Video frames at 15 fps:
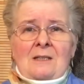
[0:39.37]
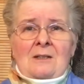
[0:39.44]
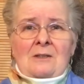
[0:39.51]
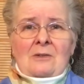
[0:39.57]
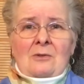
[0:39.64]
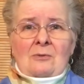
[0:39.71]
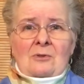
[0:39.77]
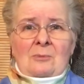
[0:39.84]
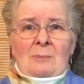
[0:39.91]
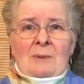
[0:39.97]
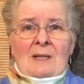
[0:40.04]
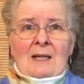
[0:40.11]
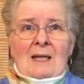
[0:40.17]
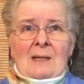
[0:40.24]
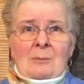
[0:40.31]
Not
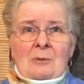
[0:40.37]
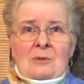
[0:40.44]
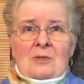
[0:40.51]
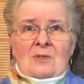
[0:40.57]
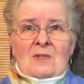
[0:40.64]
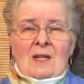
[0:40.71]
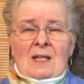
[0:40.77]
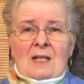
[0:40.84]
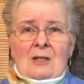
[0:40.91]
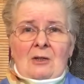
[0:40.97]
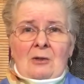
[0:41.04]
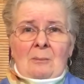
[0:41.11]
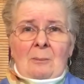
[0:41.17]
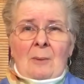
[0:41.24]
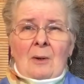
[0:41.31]
being able to say
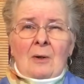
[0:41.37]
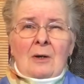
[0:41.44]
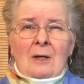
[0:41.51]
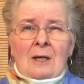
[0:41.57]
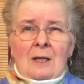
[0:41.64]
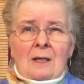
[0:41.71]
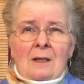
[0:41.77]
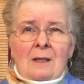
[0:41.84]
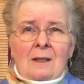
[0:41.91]
goodbye